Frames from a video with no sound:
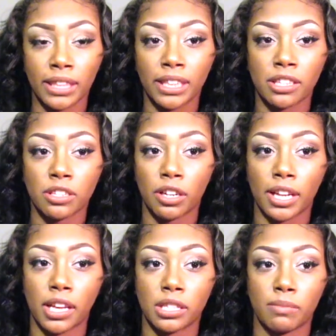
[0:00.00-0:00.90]
I think
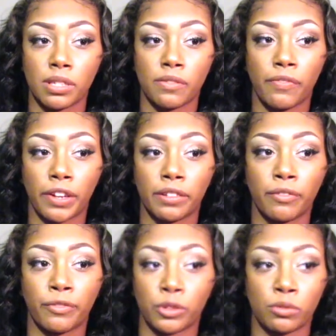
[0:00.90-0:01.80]
sarcasm is very
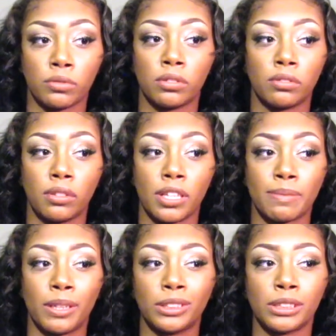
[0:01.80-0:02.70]
rude,
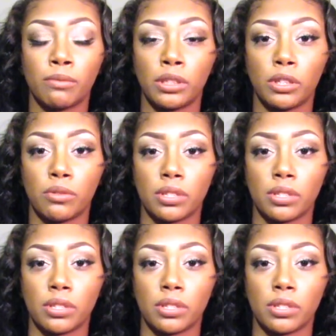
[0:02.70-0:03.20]
especially when you're